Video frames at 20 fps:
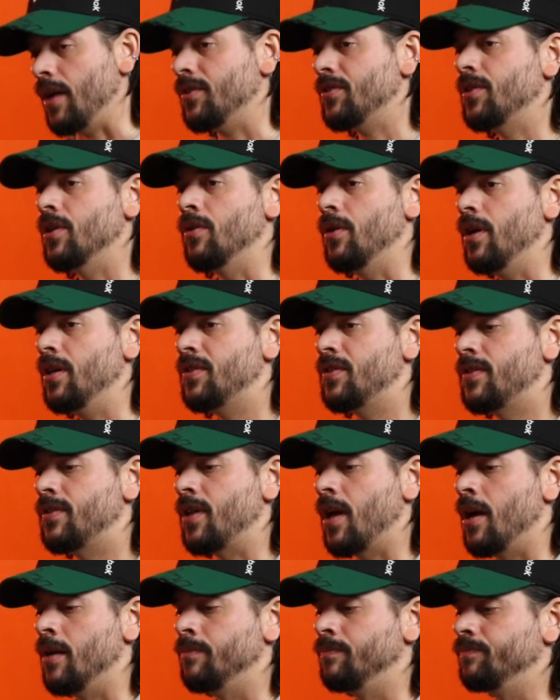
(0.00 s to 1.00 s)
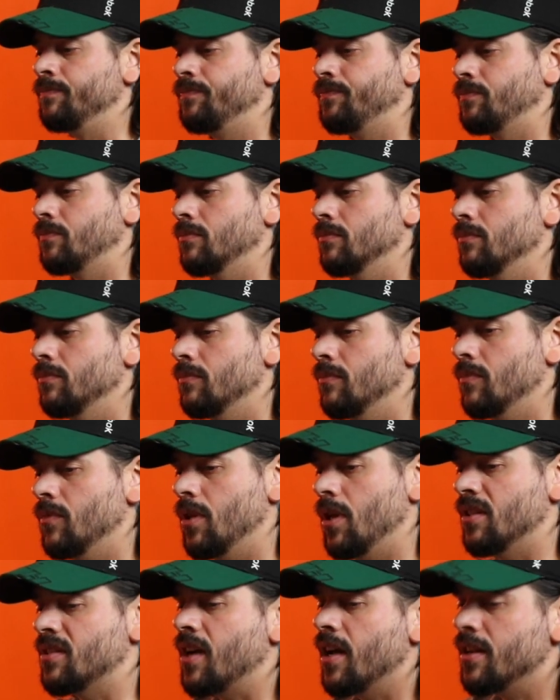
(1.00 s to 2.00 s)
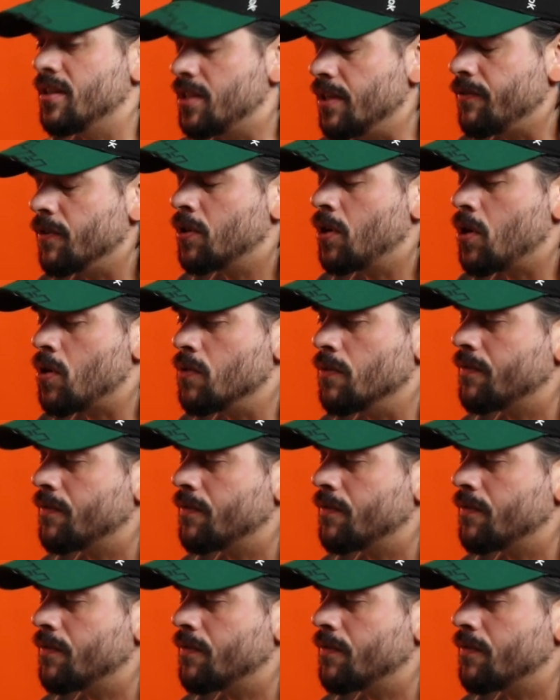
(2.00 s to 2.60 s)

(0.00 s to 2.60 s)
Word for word: So it's um, it's kind of difficult